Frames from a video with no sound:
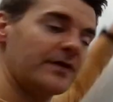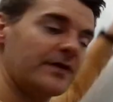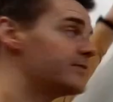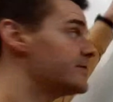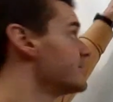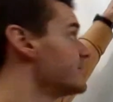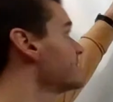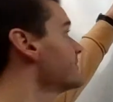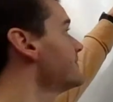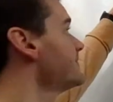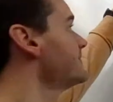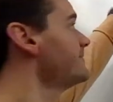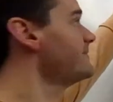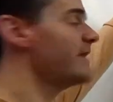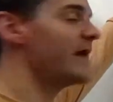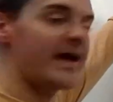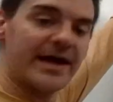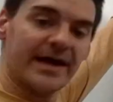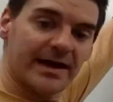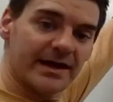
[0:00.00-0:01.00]
The
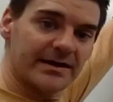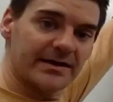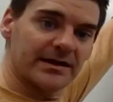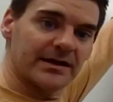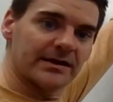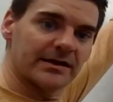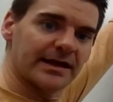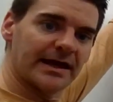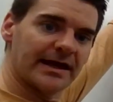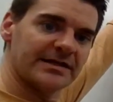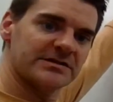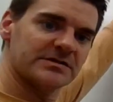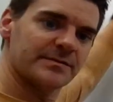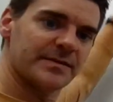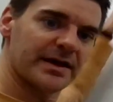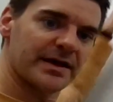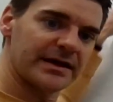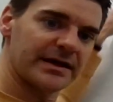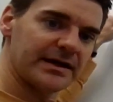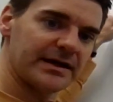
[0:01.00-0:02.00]
Fed lends
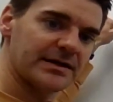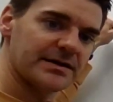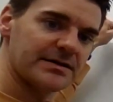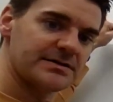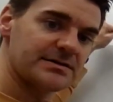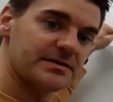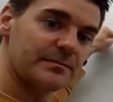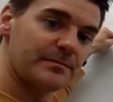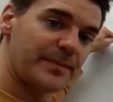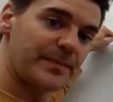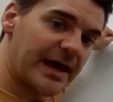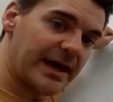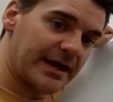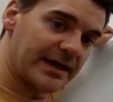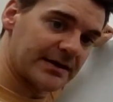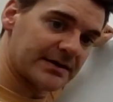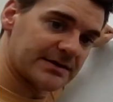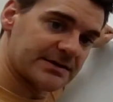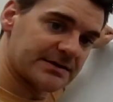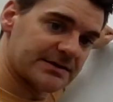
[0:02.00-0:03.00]
money to
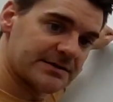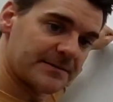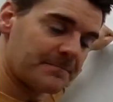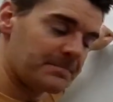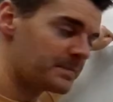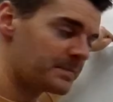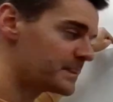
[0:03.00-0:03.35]
banks.